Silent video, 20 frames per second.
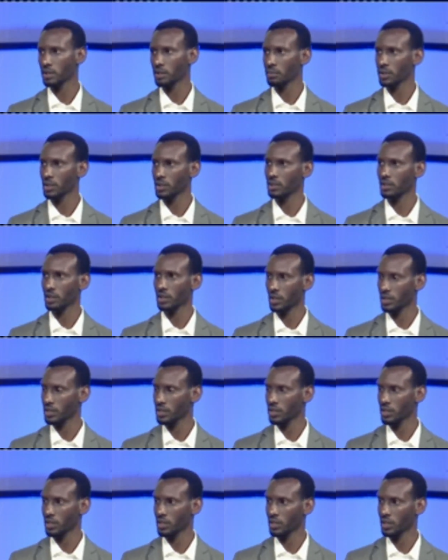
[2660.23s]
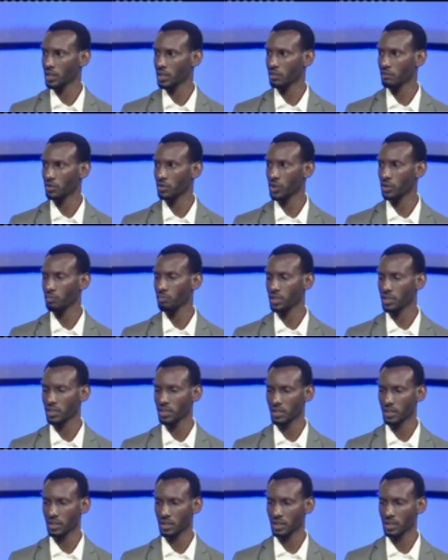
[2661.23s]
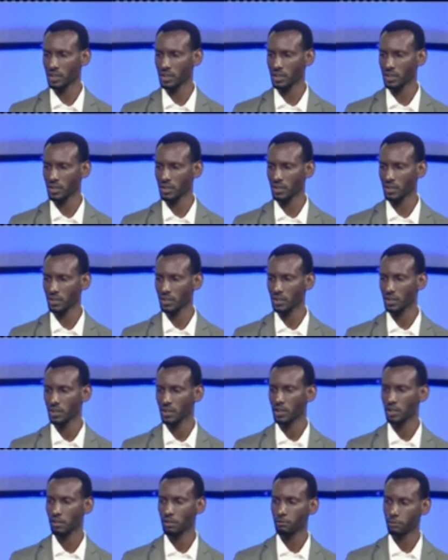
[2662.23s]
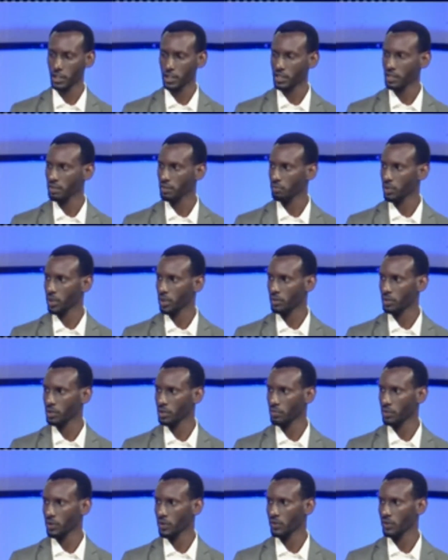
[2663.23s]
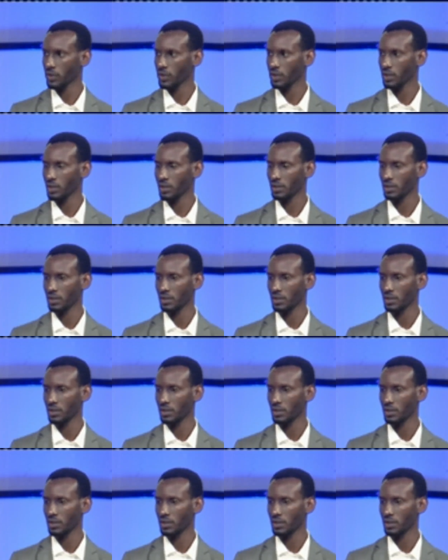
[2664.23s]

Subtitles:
I mean, our CEO had a very busy year last year, first in Paris with the